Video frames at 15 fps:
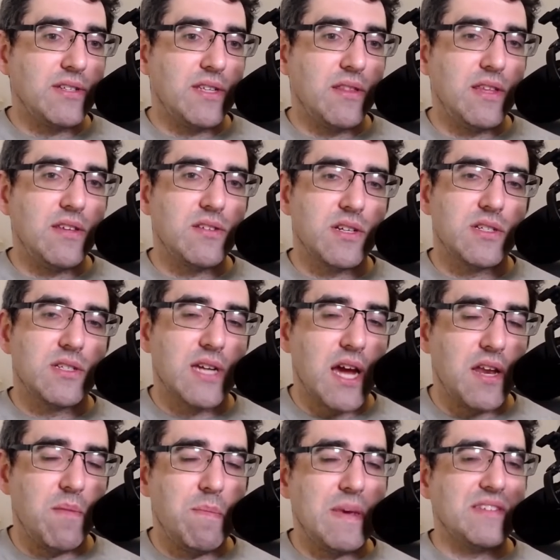And these are kind
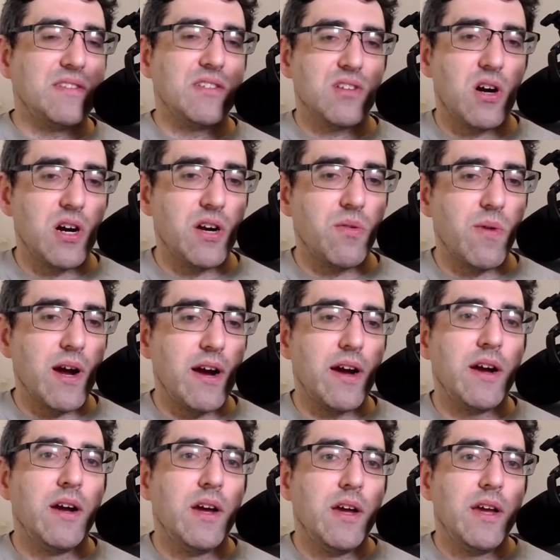of business
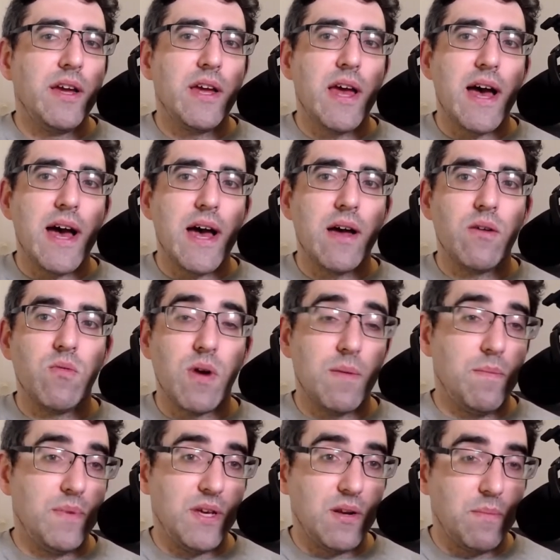hardware where
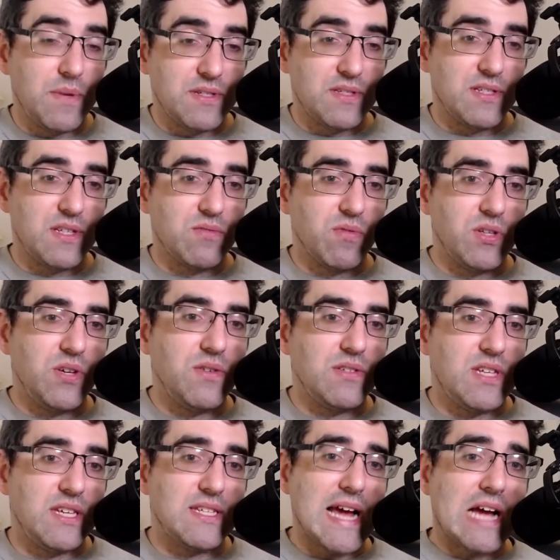businesses will use
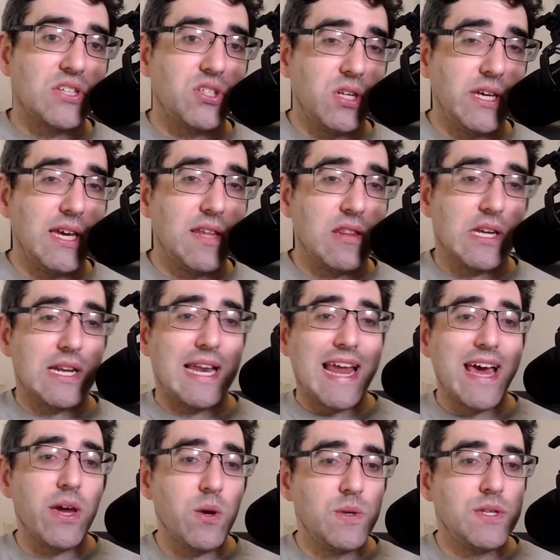these actually in the
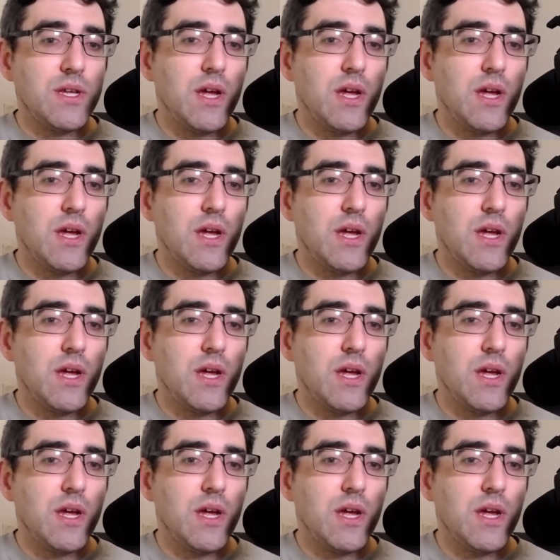cloud